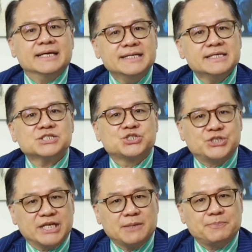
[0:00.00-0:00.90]
India's
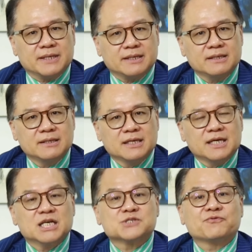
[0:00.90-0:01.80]

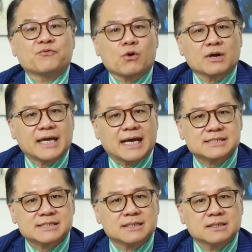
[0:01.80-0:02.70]
GDP is
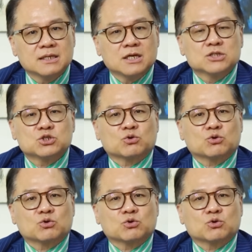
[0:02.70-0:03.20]
forecasted